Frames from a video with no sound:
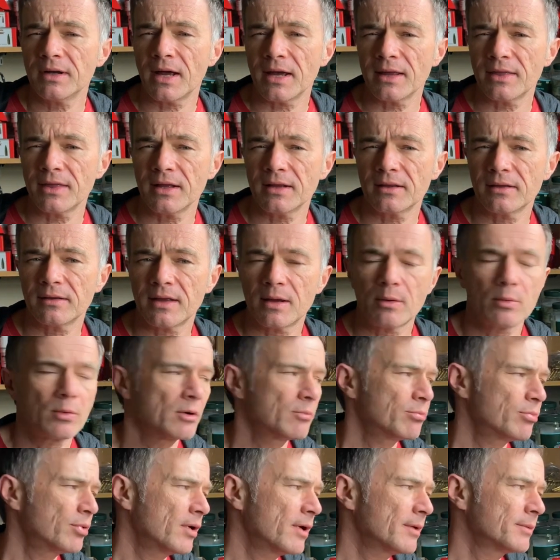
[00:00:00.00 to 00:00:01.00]
I think that they
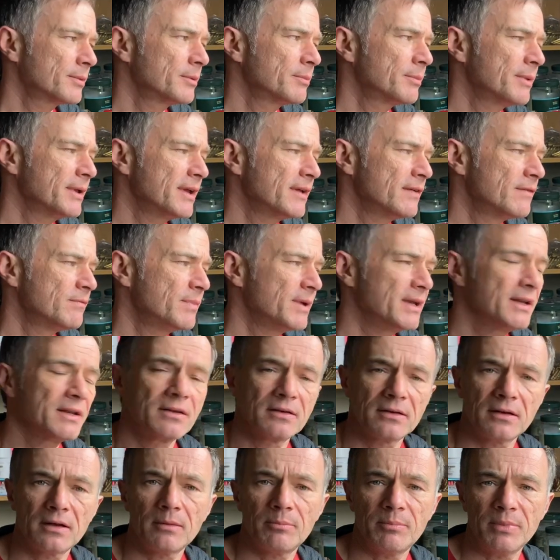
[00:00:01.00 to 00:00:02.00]
would probably have
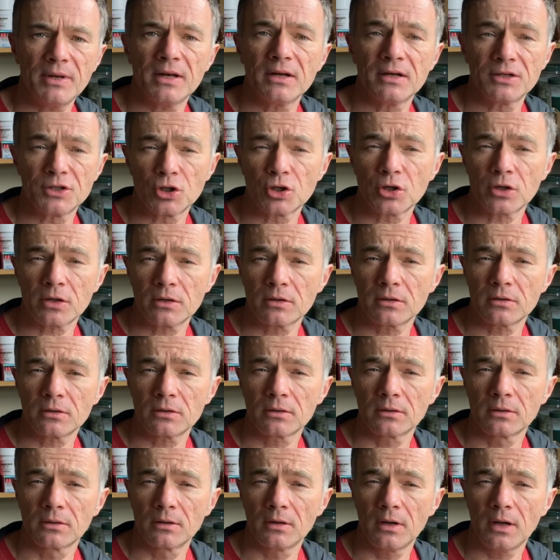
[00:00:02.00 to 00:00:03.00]
been a
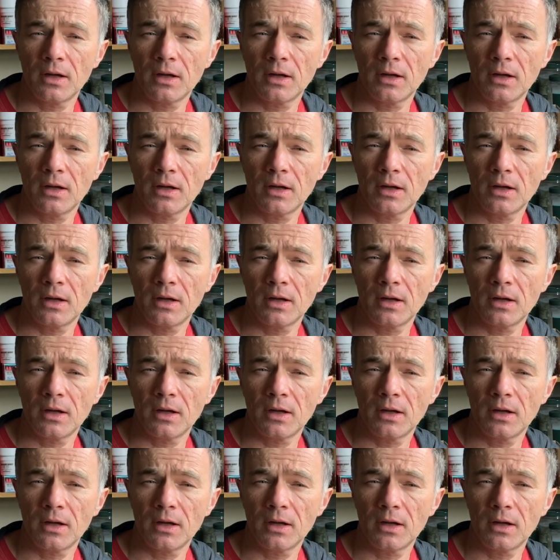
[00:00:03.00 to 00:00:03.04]
darker